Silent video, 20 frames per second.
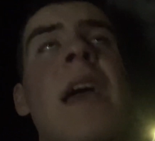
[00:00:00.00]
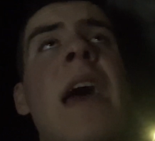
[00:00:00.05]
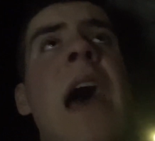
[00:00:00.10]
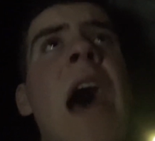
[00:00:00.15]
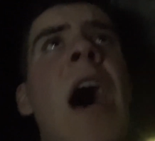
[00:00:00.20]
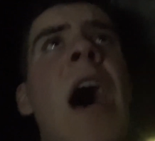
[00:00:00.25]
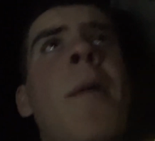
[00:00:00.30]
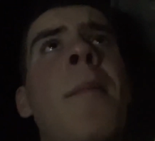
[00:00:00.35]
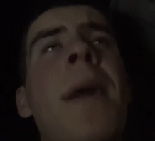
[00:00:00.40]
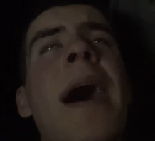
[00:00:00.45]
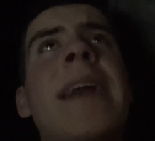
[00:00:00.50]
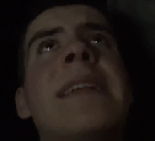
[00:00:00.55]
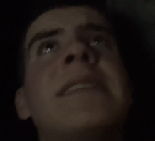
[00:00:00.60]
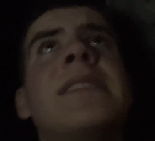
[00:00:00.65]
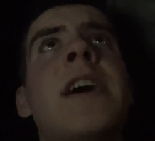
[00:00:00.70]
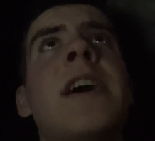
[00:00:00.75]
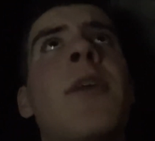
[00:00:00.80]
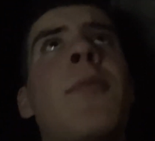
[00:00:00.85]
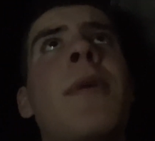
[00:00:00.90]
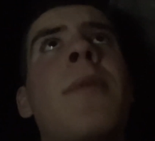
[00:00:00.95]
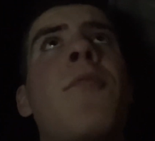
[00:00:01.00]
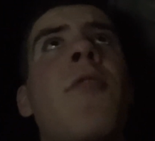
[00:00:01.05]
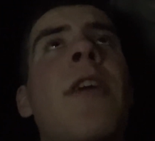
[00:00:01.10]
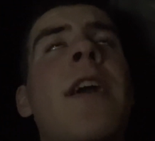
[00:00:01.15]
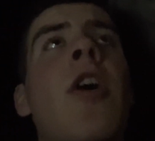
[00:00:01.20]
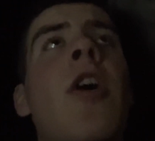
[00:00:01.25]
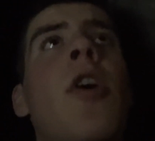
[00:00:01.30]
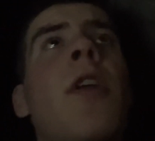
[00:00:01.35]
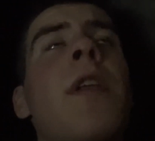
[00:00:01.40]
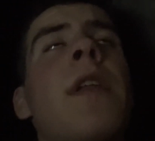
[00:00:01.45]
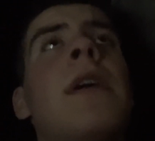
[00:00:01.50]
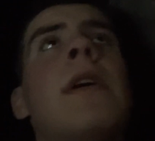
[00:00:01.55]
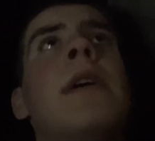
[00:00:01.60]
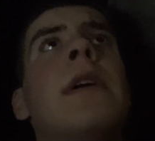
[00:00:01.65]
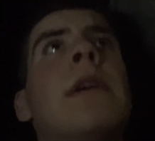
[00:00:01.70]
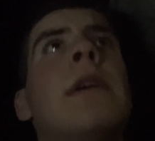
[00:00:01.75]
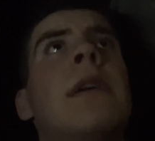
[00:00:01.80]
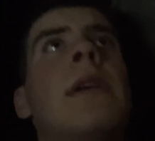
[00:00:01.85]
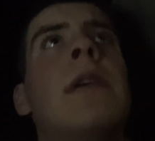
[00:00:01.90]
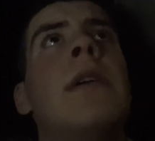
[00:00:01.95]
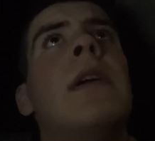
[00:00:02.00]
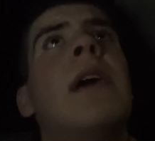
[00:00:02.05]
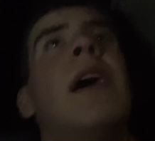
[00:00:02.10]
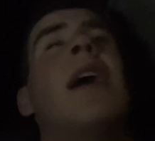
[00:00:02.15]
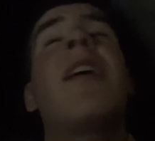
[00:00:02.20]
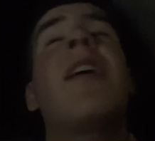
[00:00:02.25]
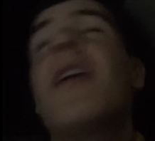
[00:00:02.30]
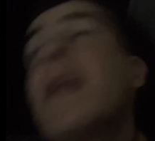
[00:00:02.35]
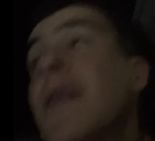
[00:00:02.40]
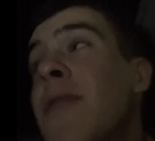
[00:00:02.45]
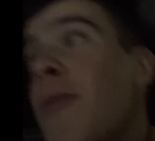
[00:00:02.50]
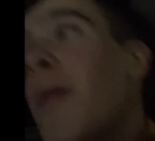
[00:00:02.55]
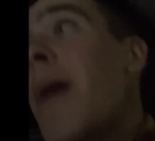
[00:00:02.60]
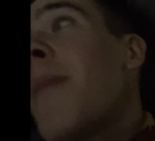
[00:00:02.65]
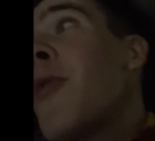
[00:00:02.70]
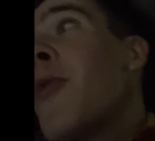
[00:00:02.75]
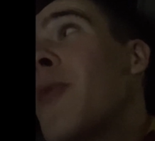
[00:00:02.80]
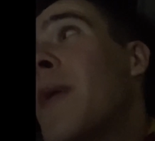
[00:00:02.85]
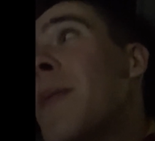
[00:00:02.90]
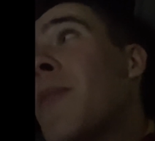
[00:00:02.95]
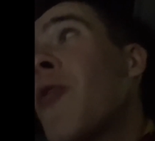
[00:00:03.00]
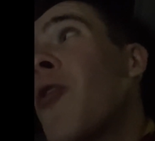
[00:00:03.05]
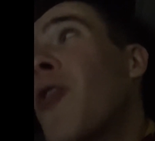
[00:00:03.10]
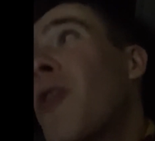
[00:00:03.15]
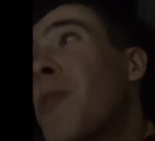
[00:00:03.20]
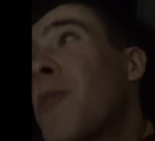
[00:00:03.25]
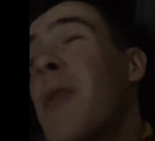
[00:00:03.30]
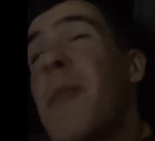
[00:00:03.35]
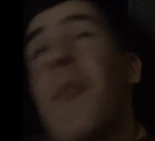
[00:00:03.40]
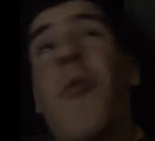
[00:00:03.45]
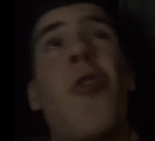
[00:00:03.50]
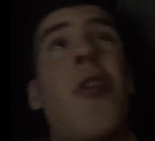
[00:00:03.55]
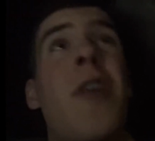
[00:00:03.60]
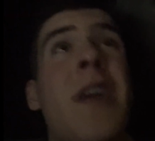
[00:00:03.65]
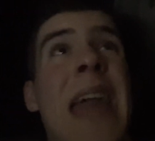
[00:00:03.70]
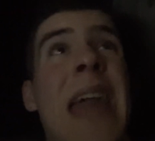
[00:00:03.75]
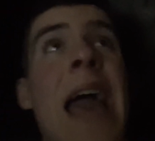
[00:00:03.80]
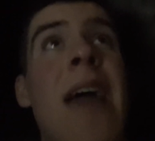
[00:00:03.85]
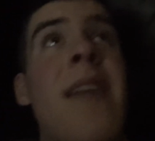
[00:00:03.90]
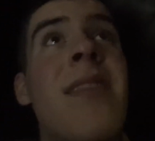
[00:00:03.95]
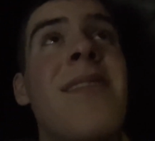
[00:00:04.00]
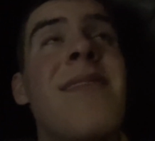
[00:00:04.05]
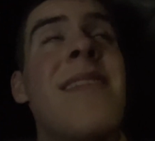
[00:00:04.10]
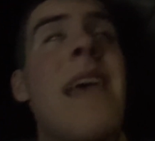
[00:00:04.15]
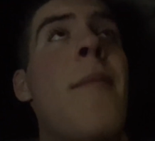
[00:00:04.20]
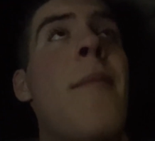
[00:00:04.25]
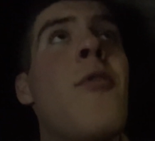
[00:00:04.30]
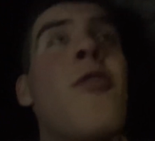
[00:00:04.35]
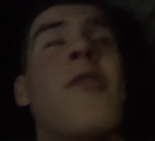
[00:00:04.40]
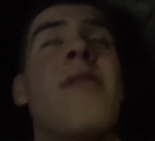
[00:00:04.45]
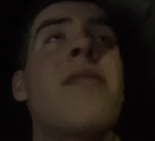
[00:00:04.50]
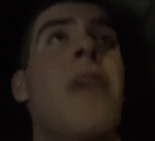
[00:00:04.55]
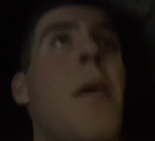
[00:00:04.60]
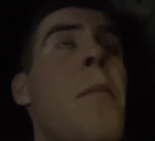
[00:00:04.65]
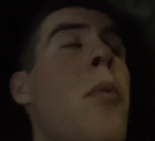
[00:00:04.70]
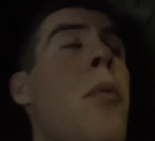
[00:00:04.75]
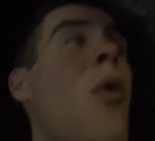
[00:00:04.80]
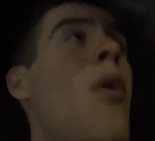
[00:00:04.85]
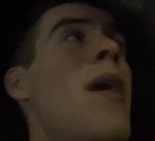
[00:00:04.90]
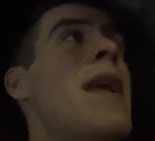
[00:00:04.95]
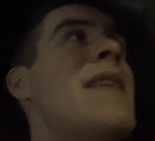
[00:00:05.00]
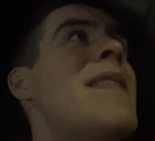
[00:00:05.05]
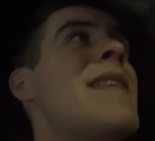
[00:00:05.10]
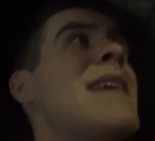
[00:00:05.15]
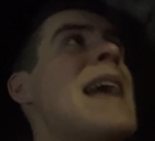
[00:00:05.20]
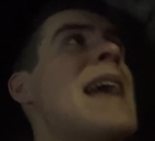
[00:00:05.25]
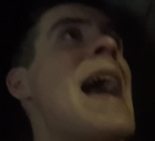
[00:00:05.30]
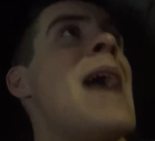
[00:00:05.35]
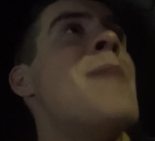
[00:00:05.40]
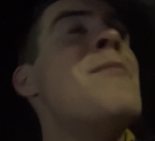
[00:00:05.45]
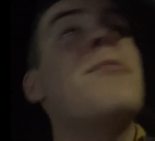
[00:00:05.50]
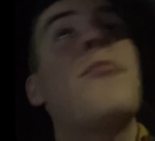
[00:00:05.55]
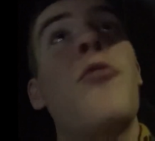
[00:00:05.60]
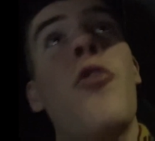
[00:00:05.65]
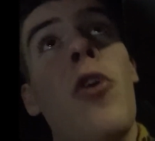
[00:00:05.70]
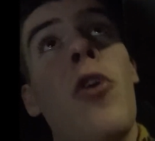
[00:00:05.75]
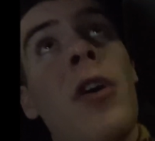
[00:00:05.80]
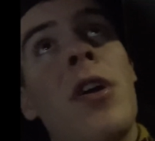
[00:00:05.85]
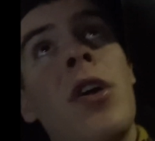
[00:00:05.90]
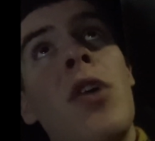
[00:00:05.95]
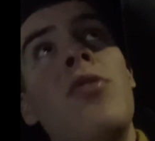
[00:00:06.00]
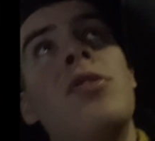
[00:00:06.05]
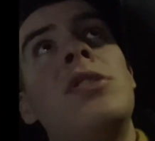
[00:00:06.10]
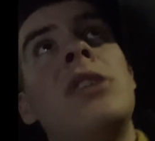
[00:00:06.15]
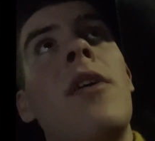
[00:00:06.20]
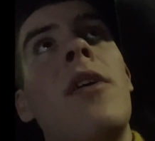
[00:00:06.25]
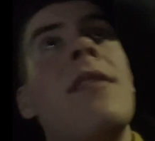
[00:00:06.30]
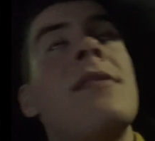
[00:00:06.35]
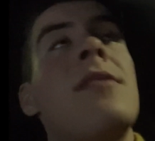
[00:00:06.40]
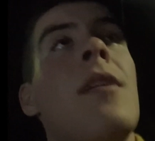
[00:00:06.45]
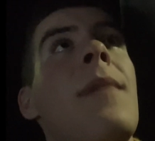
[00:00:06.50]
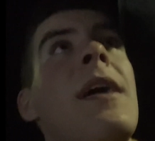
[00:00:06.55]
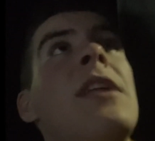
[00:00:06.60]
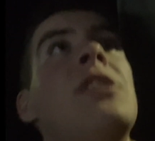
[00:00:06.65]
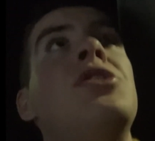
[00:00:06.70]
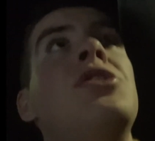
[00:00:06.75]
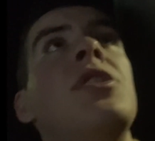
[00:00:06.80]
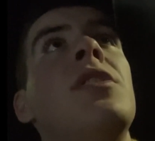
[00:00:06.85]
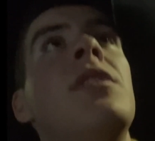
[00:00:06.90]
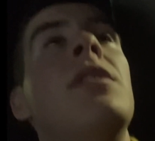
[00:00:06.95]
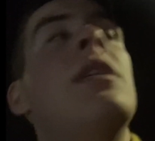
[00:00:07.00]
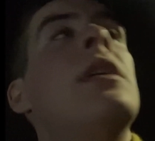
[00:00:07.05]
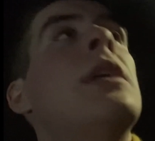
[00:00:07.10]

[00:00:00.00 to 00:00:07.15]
and we bring on, I can't even remember who we brought on. We brought on Ken Semmer at some point in the game. We brought on Kuchar, as I mentioned.